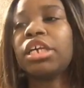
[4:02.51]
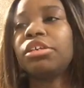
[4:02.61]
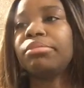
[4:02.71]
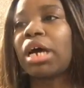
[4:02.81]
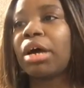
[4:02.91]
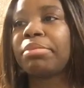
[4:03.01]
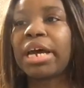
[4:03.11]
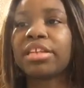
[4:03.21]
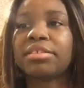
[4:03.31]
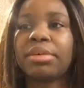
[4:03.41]
your mom
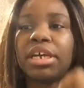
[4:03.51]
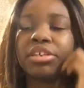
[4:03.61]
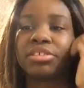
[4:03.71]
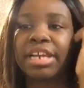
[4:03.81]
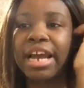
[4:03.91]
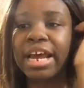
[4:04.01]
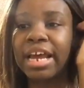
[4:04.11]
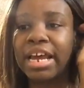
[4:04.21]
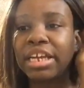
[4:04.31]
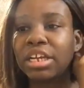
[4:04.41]
passed away, your
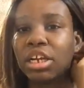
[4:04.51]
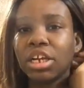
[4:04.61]
dad,